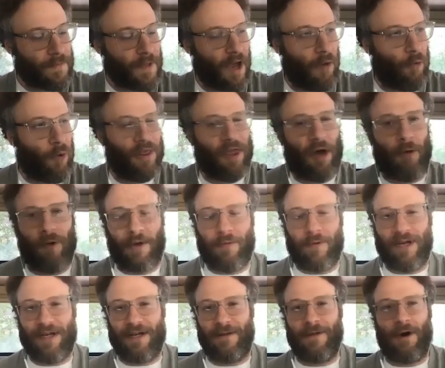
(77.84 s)
Well, no, we,
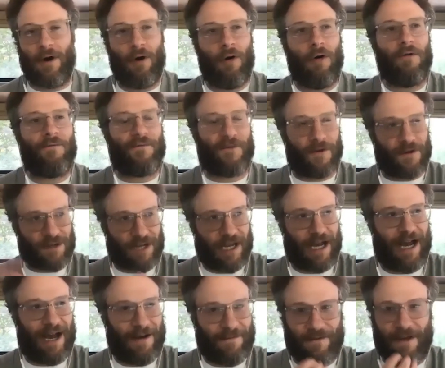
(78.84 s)
we did the whole first
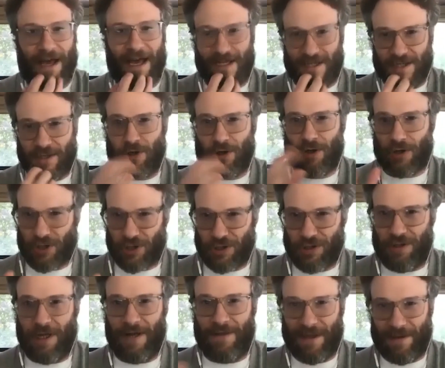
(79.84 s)
half as
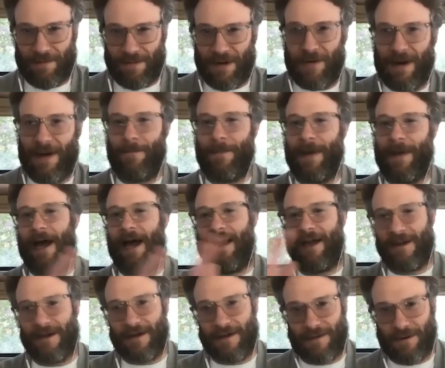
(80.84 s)
Herschel, and then we went back
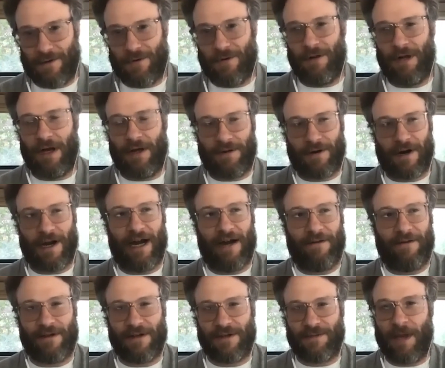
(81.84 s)
and did the whole other
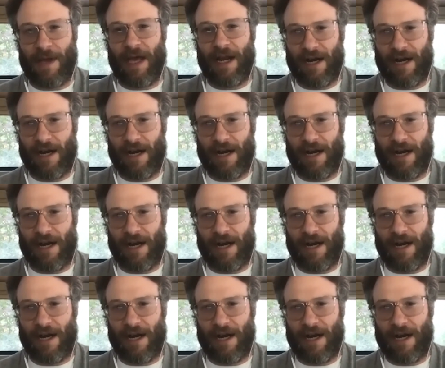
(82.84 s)
half as Ben.